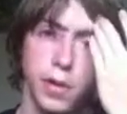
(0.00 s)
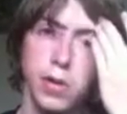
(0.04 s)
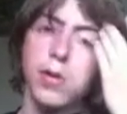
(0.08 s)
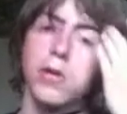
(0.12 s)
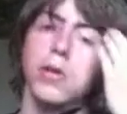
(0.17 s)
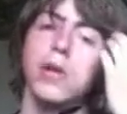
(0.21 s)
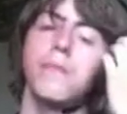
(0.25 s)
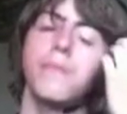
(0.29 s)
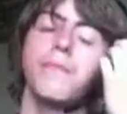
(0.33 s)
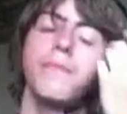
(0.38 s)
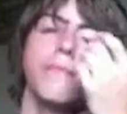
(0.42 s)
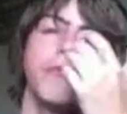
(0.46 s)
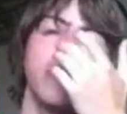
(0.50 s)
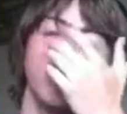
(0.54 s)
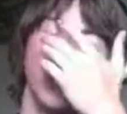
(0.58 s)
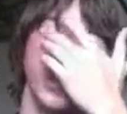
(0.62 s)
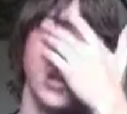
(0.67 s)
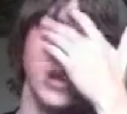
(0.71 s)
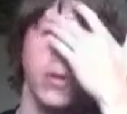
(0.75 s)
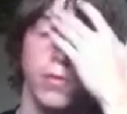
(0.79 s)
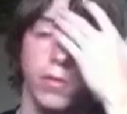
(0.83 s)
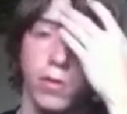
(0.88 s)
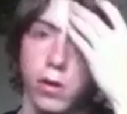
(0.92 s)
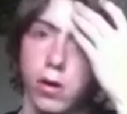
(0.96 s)
to be doing a
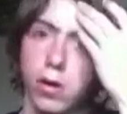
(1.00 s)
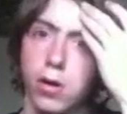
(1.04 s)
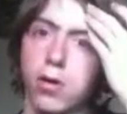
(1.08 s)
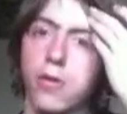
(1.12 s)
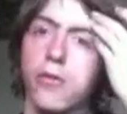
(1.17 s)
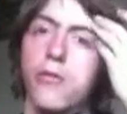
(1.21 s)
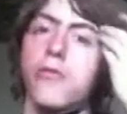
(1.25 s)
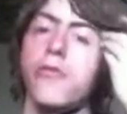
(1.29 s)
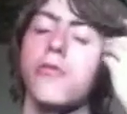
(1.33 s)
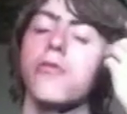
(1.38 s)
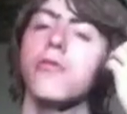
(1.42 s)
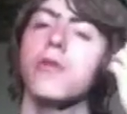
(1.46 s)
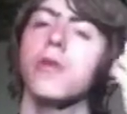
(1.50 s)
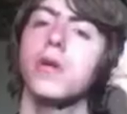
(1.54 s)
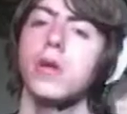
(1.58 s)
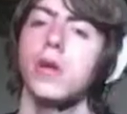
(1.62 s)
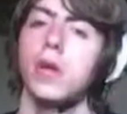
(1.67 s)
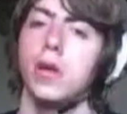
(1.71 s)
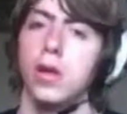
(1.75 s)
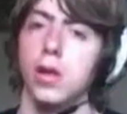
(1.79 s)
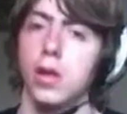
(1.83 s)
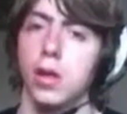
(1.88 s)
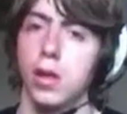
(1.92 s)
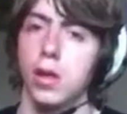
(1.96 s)
video of
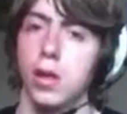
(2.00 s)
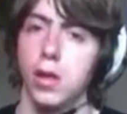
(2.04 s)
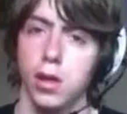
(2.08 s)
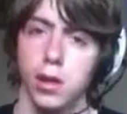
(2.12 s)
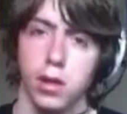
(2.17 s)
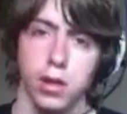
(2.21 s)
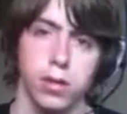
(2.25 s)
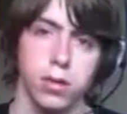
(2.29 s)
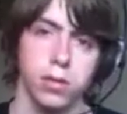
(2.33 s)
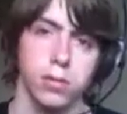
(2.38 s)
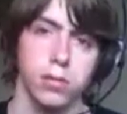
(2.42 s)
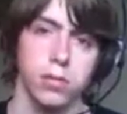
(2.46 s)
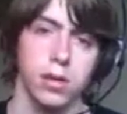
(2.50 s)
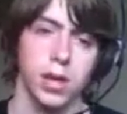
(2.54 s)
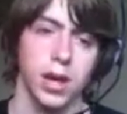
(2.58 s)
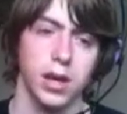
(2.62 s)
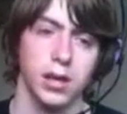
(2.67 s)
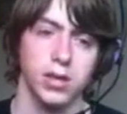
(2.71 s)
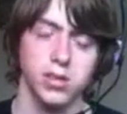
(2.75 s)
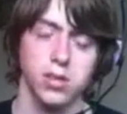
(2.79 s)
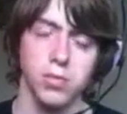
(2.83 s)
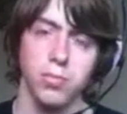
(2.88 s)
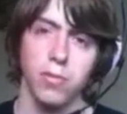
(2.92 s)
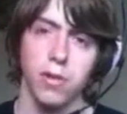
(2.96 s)

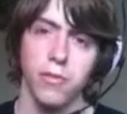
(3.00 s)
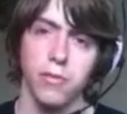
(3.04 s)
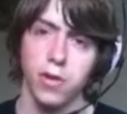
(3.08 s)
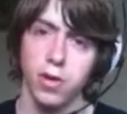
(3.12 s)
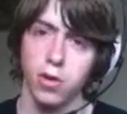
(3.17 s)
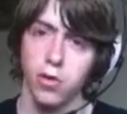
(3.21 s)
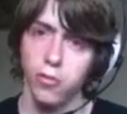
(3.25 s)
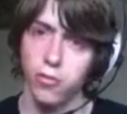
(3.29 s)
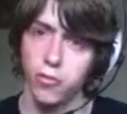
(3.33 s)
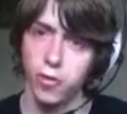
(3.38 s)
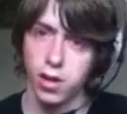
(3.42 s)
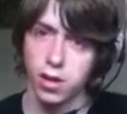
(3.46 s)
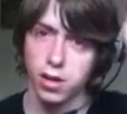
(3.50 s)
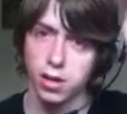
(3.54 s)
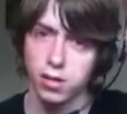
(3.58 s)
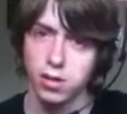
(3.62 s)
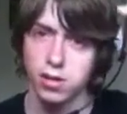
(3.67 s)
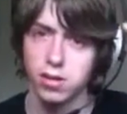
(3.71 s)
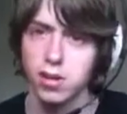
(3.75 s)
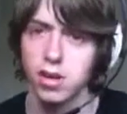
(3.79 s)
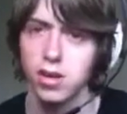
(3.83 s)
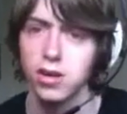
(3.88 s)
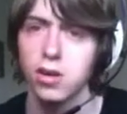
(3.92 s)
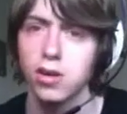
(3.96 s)
like some review
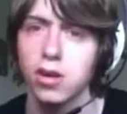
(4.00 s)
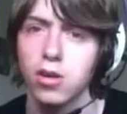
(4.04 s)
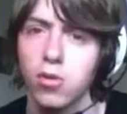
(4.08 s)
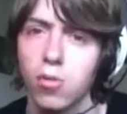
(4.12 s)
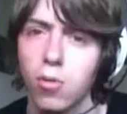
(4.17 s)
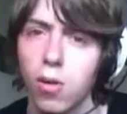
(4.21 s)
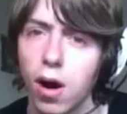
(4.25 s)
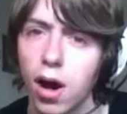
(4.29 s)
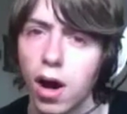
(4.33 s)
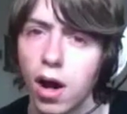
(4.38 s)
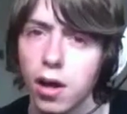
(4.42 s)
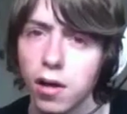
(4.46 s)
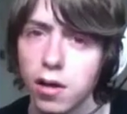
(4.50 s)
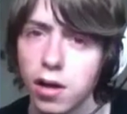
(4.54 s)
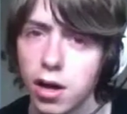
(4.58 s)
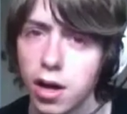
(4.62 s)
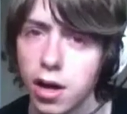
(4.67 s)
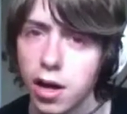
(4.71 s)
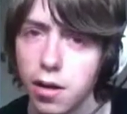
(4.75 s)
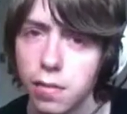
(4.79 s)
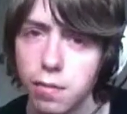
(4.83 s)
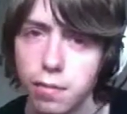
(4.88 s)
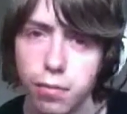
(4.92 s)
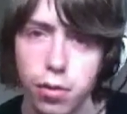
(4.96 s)
thing. I don't know why
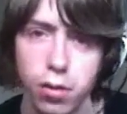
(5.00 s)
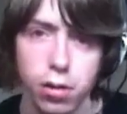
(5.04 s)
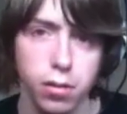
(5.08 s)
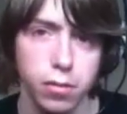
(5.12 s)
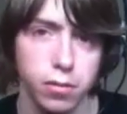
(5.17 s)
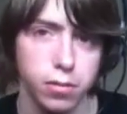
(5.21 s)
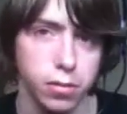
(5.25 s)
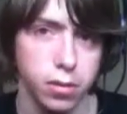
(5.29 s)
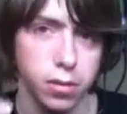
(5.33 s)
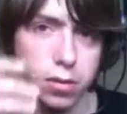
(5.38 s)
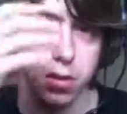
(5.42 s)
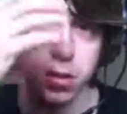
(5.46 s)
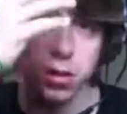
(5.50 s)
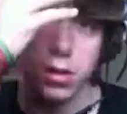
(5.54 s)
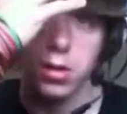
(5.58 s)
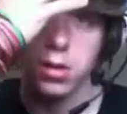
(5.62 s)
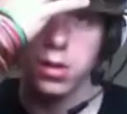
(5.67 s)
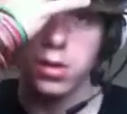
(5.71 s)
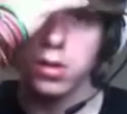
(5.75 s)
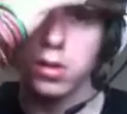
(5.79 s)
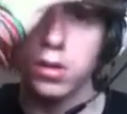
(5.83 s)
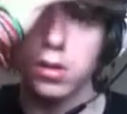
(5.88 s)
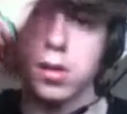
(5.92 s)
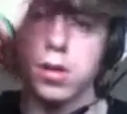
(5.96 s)
I am, but
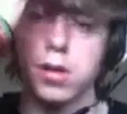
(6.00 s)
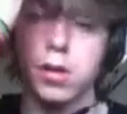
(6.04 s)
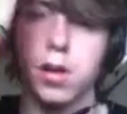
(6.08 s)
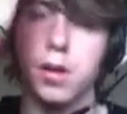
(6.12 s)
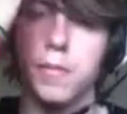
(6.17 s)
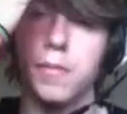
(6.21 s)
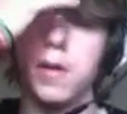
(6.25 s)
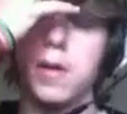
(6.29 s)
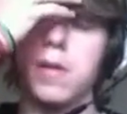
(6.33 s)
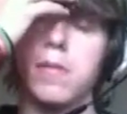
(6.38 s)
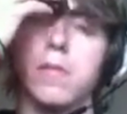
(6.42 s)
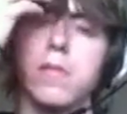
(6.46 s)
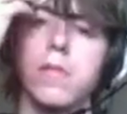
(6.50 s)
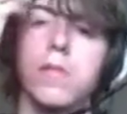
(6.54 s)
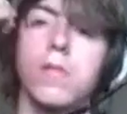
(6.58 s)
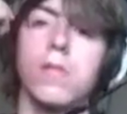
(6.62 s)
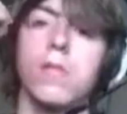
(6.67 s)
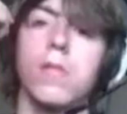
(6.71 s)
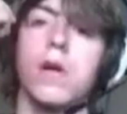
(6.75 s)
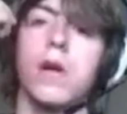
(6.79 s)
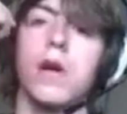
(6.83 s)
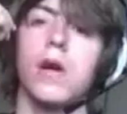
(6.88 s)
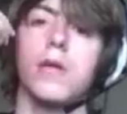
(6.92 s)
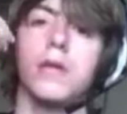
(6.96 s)
a bit
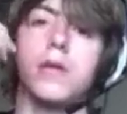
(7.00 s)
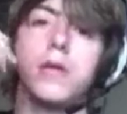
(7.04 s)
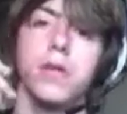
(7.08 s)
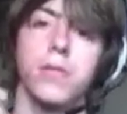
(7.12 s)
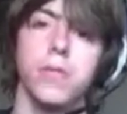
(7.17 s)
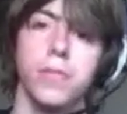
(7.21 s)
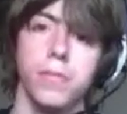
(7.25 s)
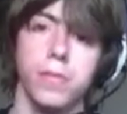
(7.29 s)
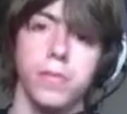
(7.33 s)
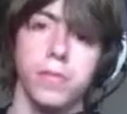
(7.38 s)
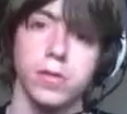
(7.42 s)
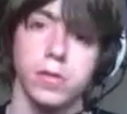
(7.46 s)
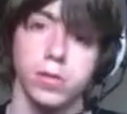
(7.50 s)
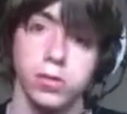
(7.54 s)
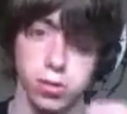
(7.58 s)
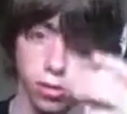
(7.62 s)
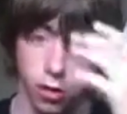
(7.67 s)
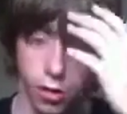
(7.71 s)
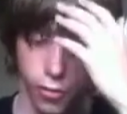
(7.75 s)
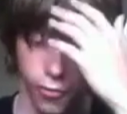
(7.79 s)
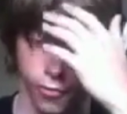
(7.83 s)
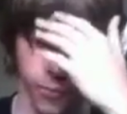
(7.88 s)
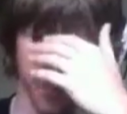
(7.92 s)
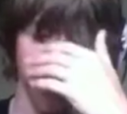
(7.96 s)
what I do
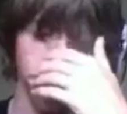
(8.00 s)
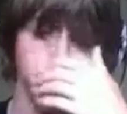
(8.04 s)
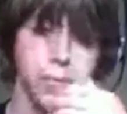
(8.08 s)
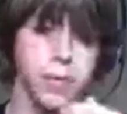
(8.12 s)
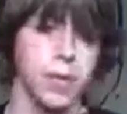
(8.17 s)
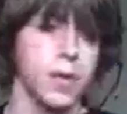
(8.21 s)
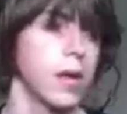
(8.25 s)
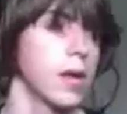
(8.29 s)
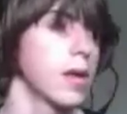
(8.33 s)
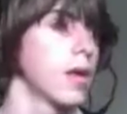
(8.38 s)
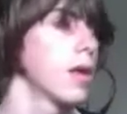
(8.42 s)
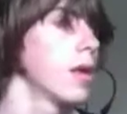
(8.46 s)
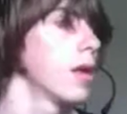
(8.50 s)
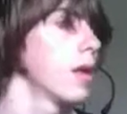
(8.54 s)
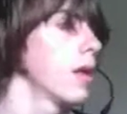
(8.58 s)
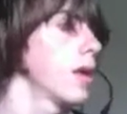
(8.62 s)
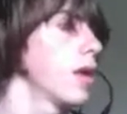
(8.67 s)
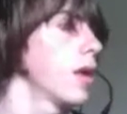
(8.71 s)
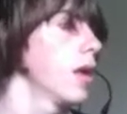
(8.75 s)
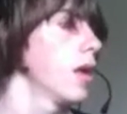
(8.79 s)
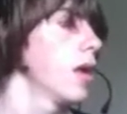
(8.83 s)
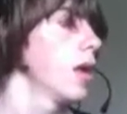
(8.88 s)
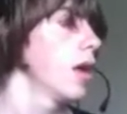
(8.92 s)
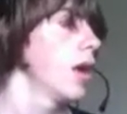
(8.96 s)

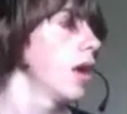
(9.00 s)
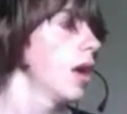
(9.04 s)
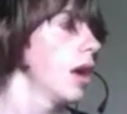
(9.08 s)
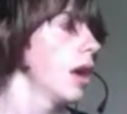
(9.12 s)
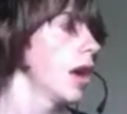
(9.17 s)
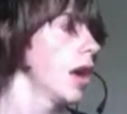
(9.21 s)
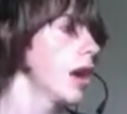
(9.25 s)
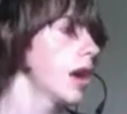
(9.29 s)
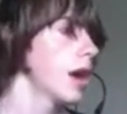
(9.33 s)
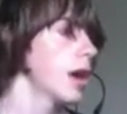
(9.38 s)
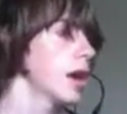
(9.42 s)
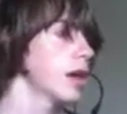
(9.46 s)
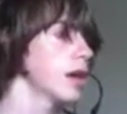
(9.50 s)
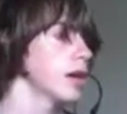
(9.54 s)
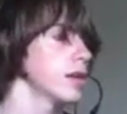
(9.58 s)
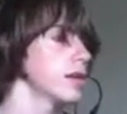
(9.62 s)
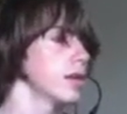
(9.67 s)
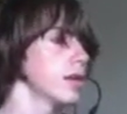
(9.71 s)
stuff.